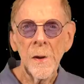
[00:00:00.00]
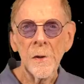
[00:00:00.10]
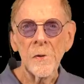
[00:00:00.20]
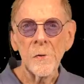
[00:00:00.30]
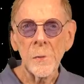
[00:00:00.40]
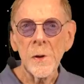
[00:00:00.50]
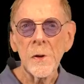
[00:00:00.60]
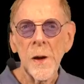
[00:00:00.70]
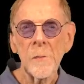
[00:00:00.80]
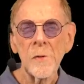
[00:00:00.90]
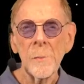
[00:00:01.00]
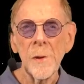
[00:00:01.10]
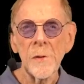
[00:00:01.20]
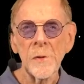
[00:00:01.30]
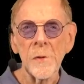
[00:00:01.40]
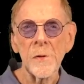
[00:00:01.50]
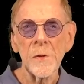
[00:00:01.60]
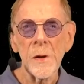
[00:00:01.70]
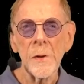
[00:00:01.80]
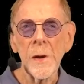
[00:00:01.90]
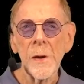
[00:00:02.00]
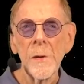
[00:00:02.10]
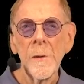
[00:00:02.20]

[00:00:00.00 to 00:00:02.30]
is 3 times the pit's surface area.